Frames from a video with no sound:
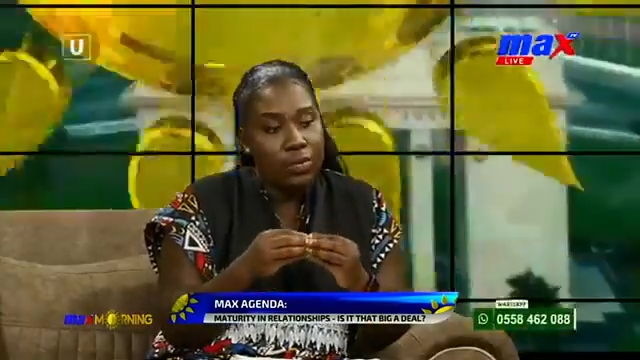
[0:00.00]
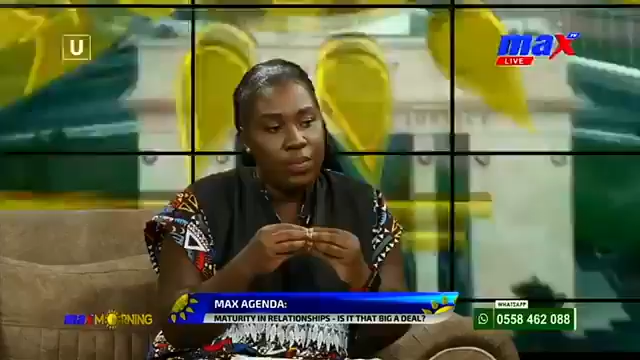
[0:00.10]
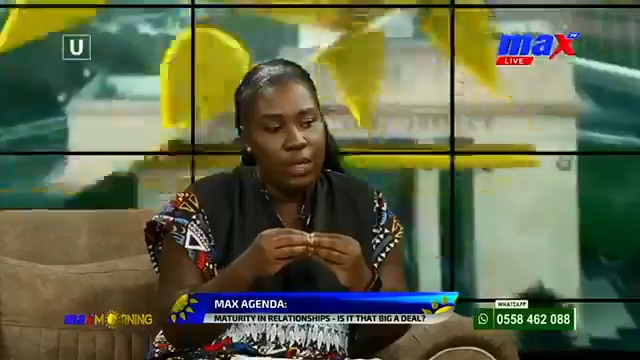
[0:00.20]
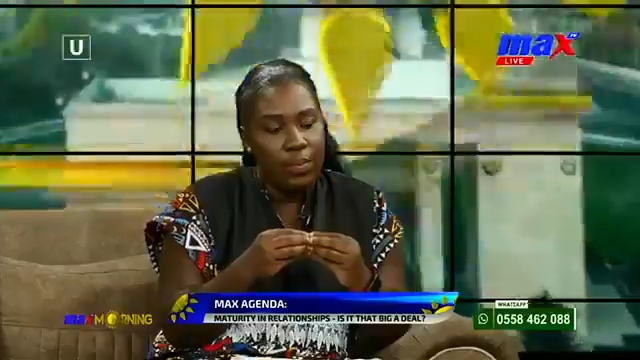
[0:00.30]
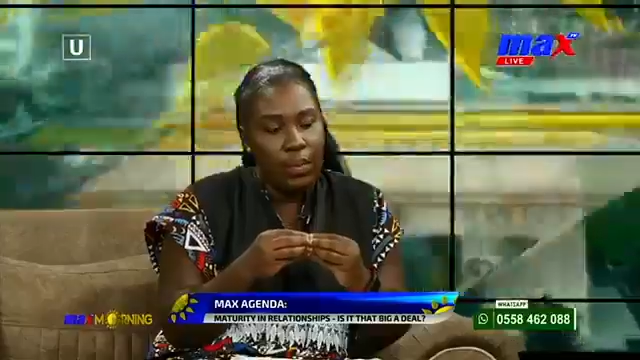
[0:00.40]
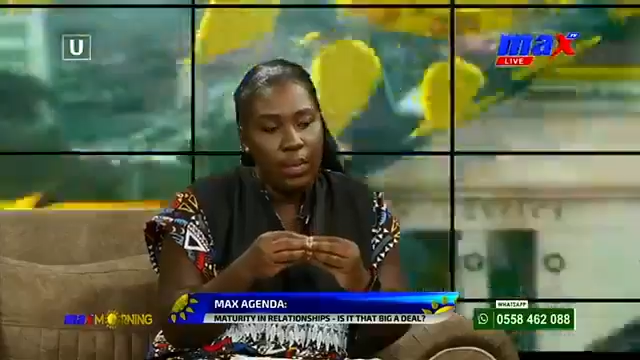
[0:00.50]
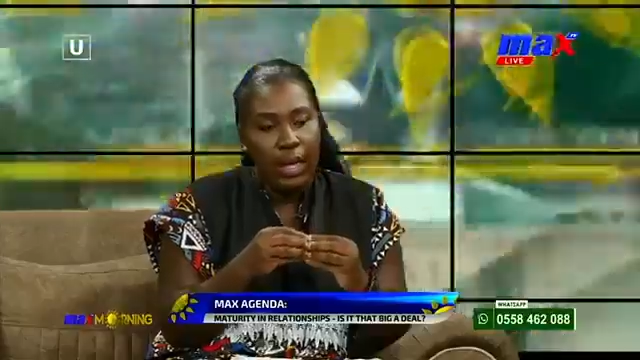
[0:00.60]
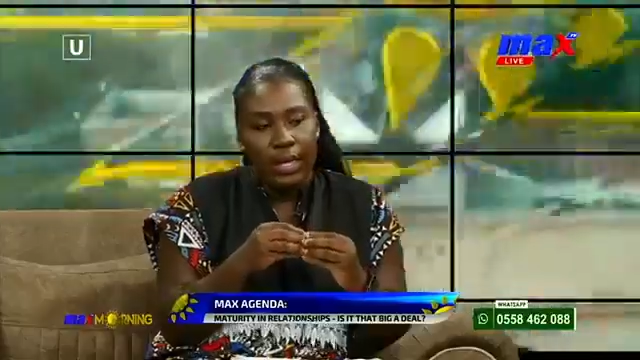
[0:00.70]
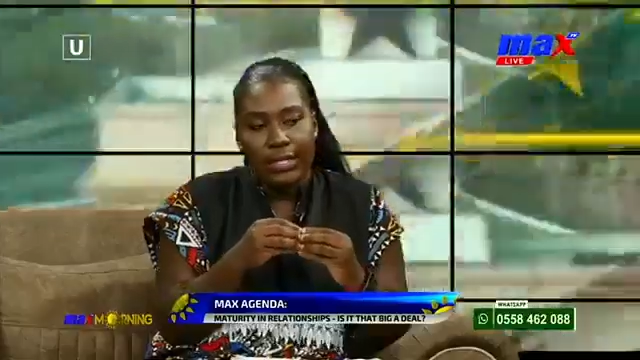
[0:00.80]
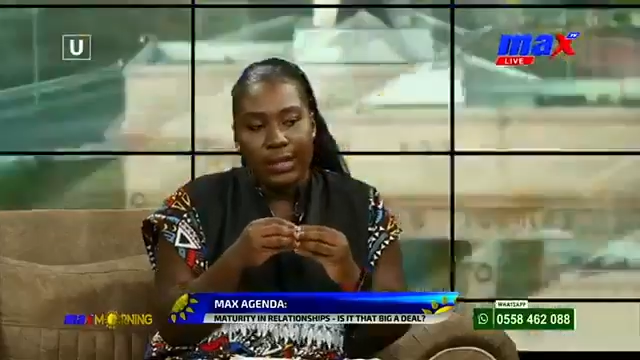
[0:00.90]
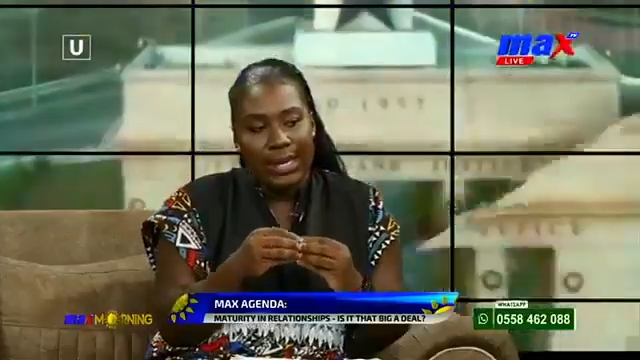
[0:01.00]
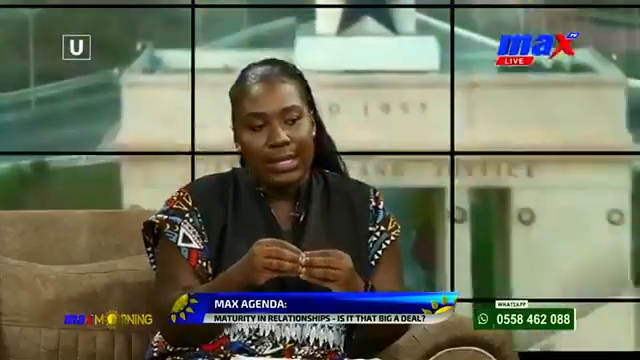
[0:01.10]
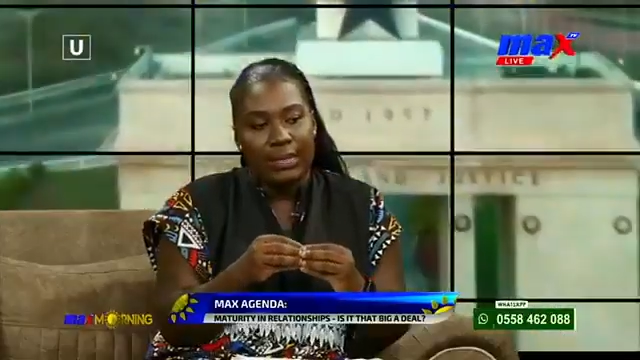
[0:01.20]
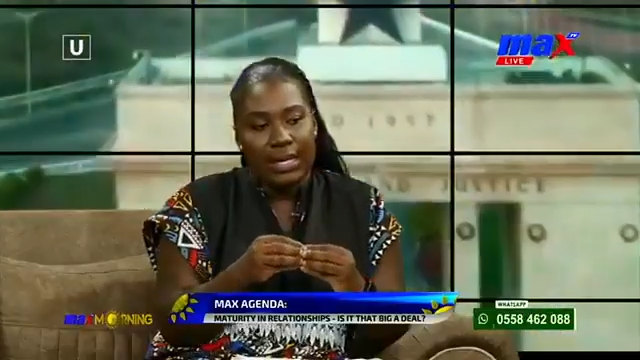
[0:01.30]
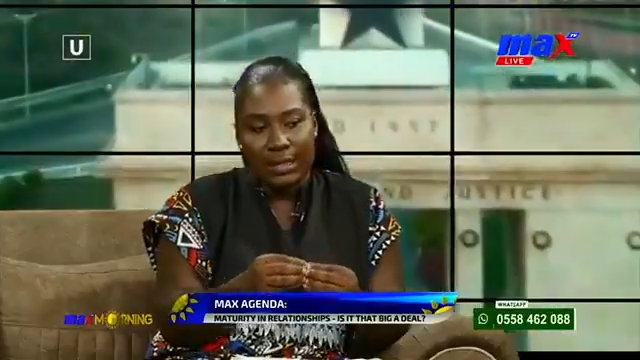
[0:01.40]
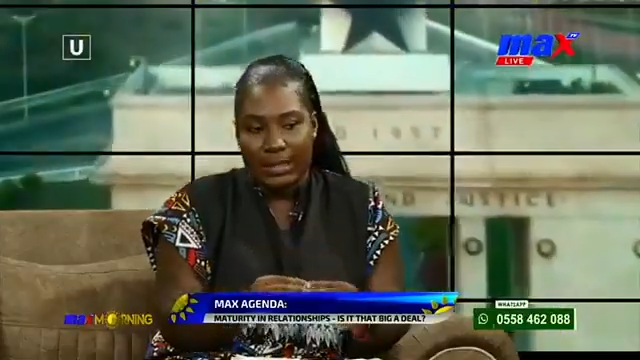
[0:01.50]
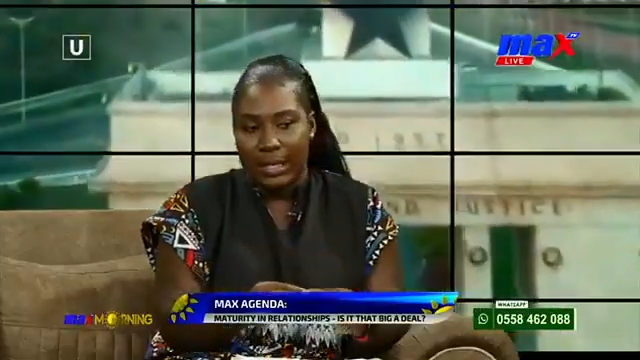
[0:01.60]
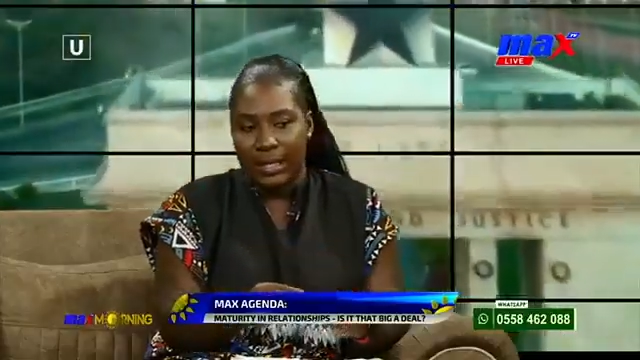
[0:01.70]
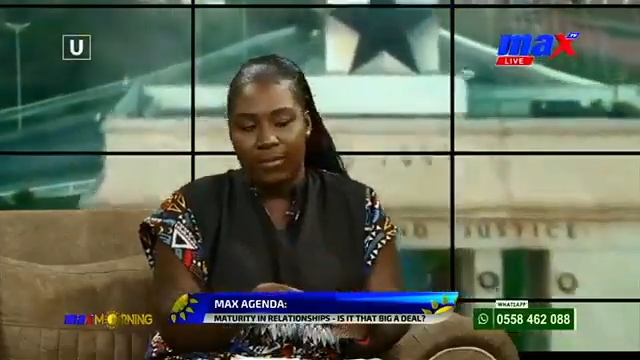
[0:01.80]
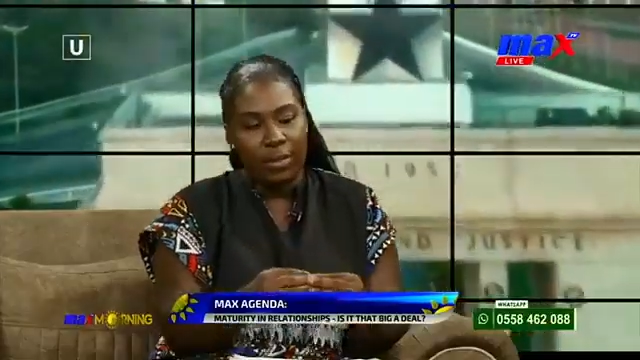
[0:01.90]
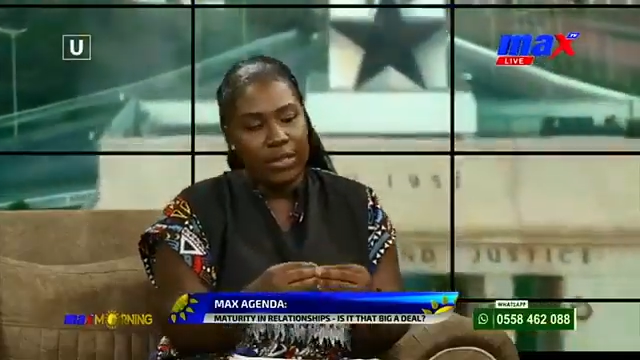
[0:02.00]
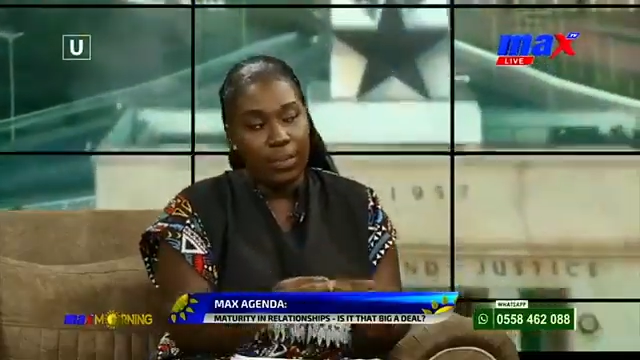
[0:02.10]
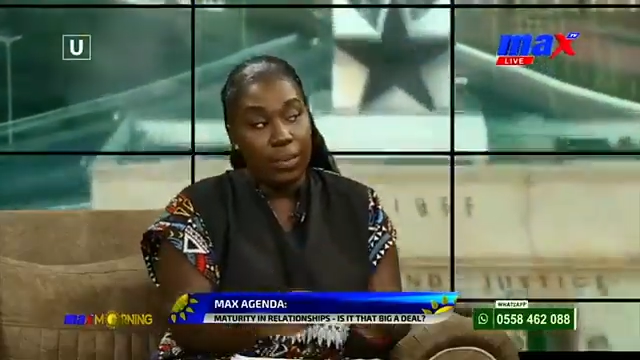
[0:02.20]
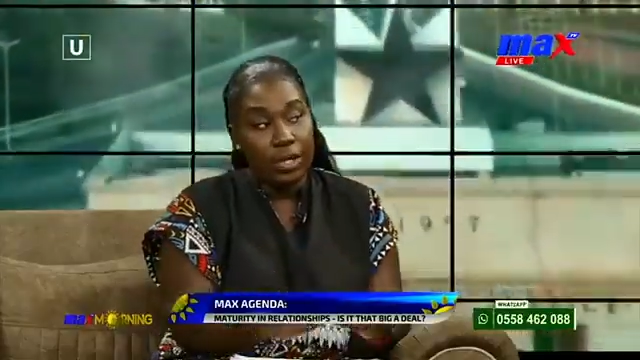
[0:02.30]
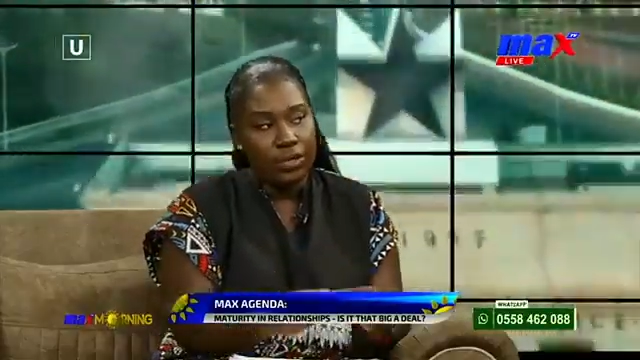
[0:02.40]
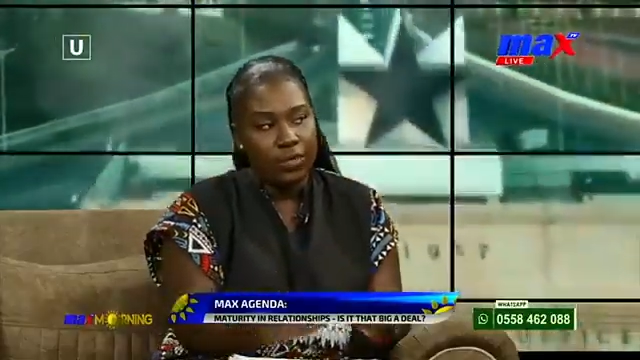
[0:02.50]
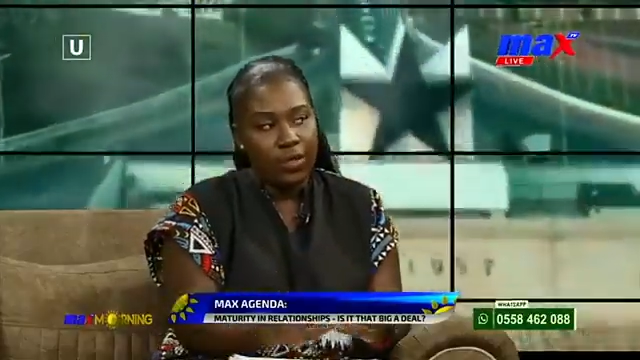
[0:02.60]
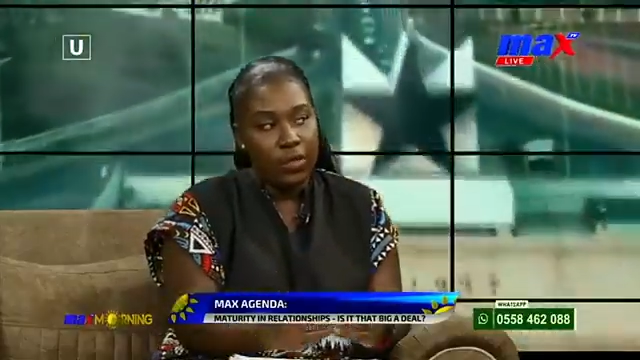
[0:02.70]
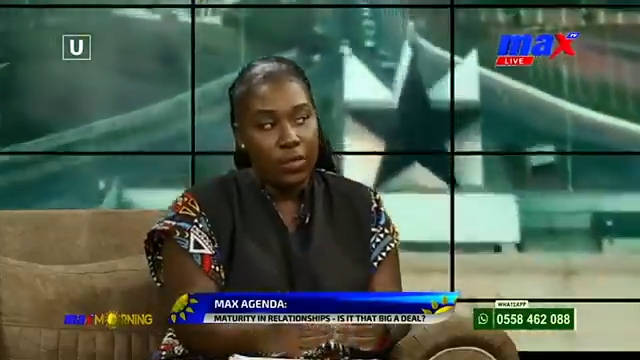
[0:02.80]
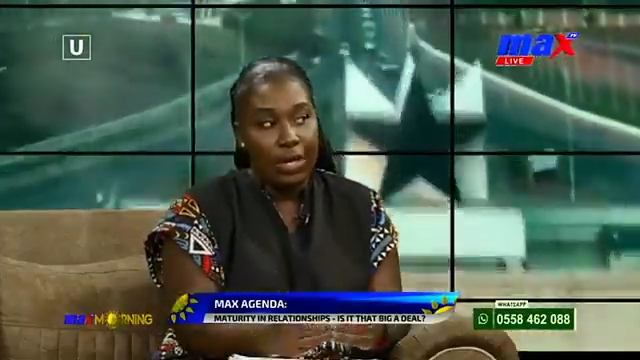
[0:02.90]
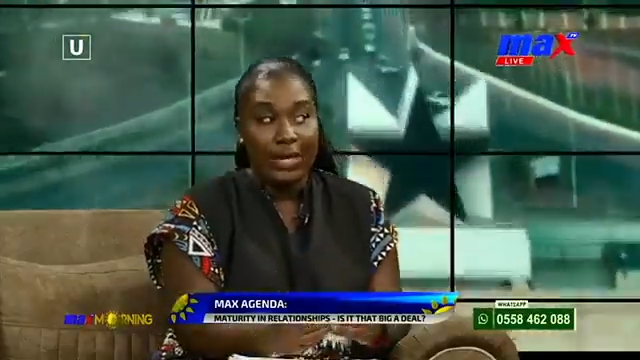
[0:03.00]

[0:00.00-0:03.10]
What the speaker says: to people is to let them understand that from their point of view,